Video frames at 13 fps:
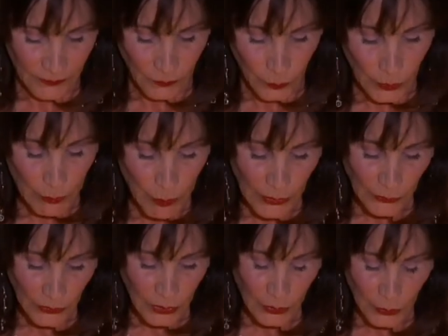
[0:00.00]
We both
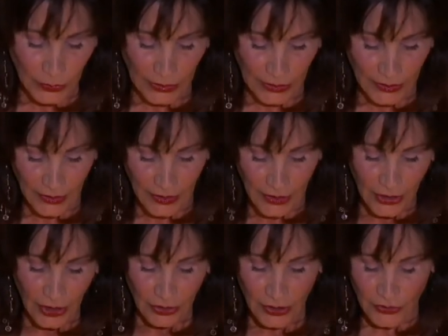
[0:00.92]
agree
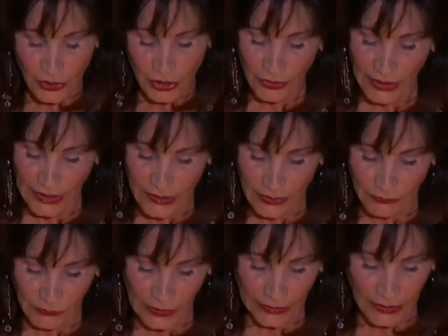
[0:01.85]
that 2 days of
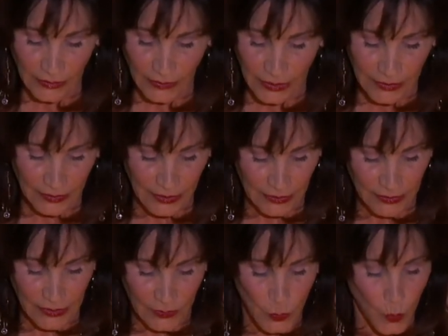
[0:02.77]
feeling like this
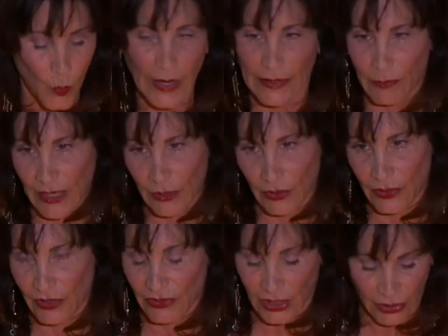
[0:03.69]
is way better
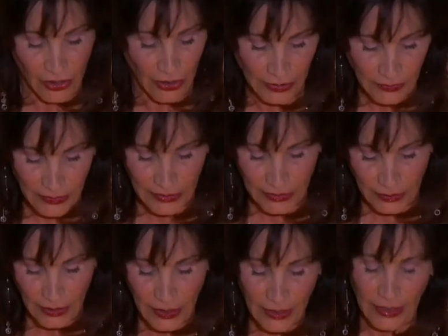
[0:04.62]
than the constant
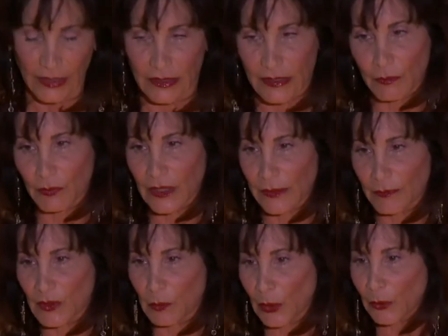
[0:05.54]
and sometimes
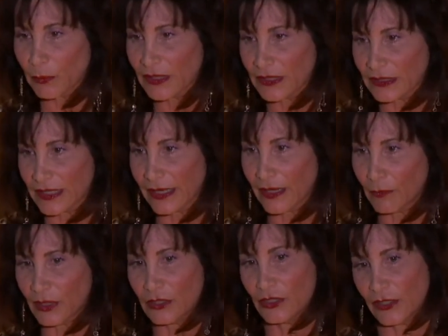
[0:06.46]
permanent
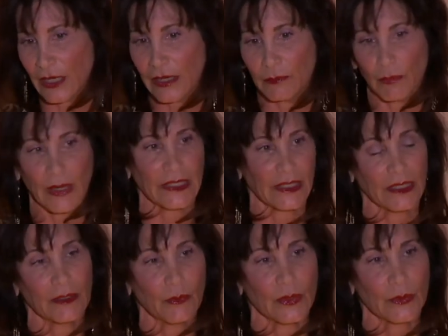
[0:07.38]
damage done by
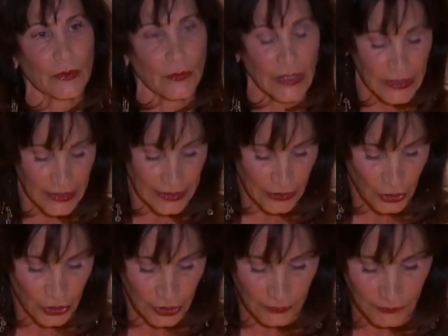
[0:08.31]
chemo and
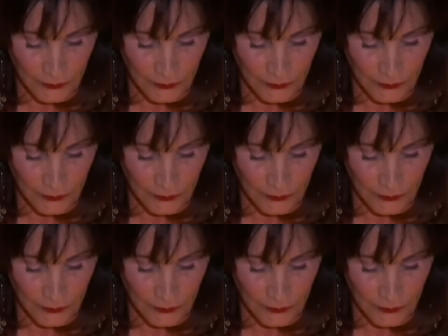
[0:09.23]
radiation.